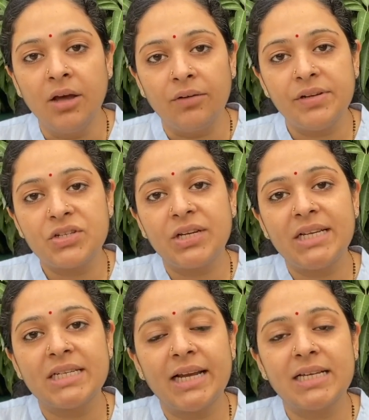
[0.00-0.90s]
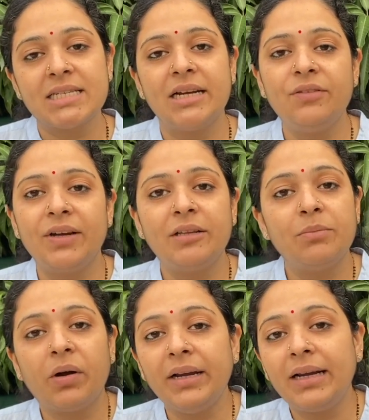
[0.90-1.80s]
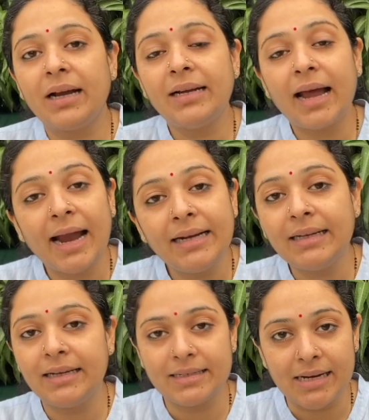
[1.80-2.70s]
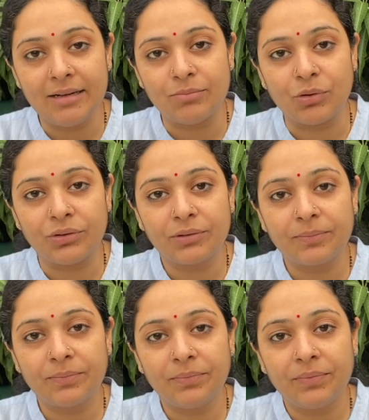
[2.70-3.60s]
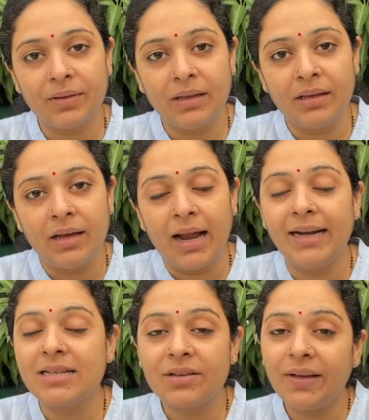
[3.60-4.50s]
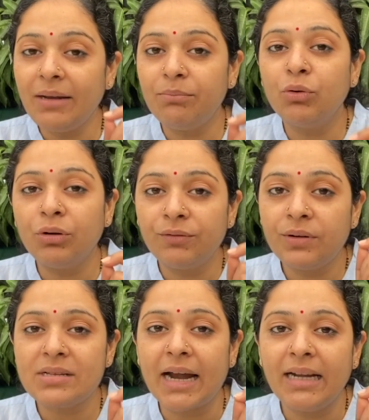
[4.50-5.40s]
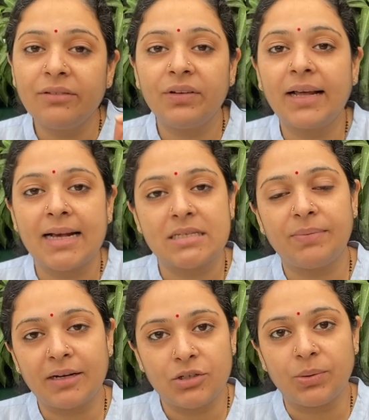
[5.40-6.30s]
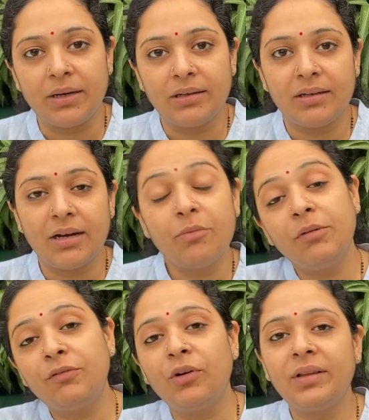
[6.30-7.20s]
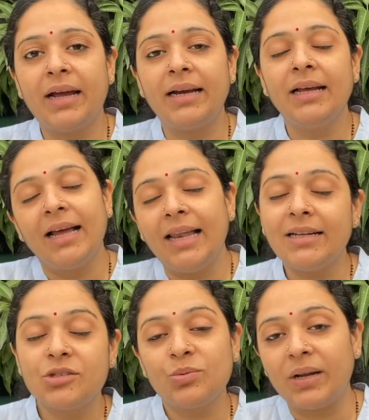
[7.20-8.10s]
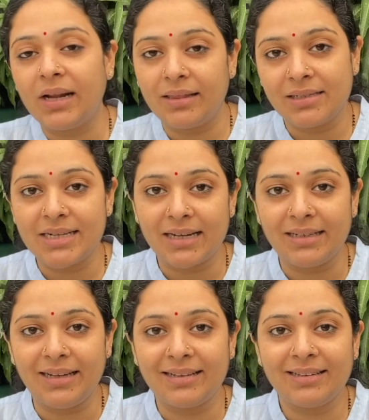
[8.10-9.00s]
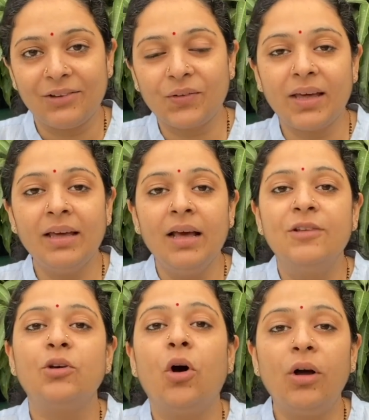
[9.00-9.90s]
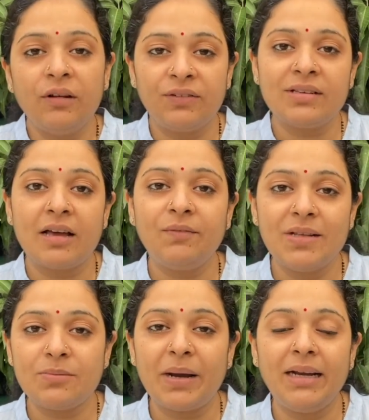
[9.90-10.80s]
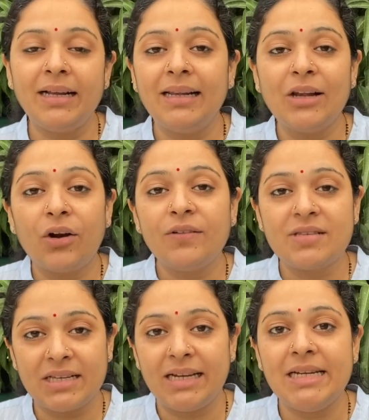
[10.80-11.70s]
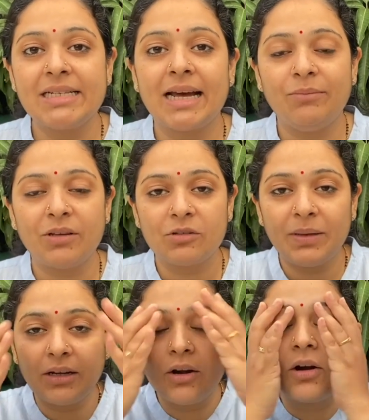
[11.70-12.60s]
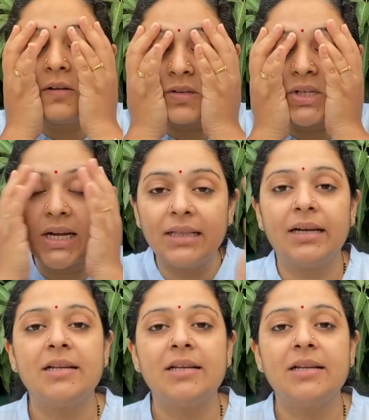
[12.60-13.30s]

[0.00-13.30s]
which reach an extent where the body can't handle it anymore. And there's a very beautiful scientific aspect to it. Now before that, let's do another technique, okay? So all of us have been spending a lot of screen time. There's been a lot of strain that